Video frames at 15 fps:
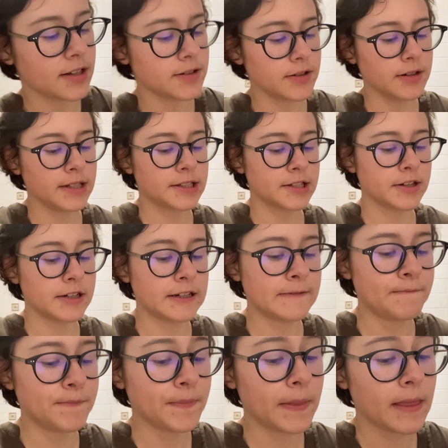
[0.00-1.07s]
So that's
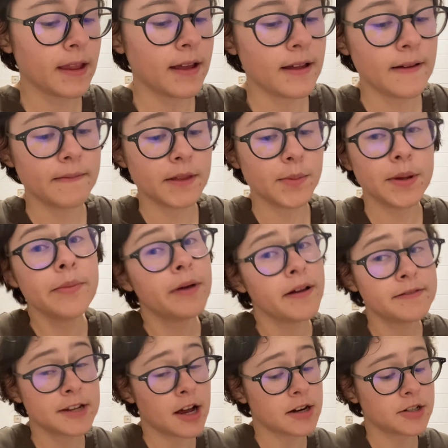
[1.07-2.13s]
good. The people
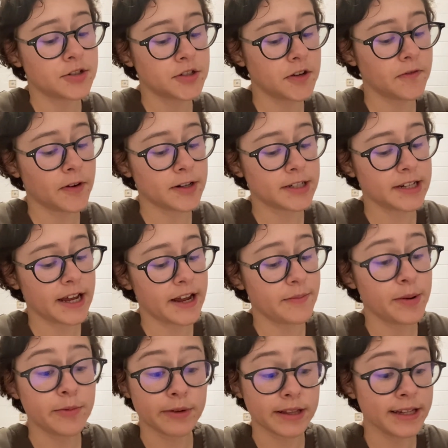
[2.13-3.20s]
I've talked to so far today
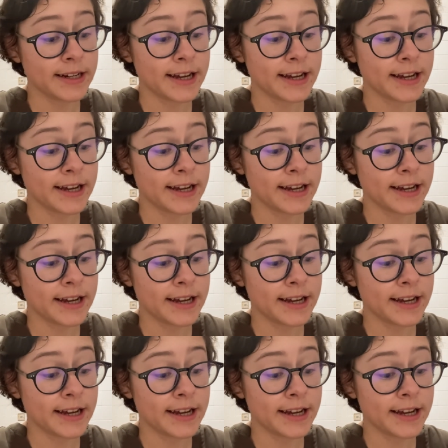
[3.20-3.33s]
have been really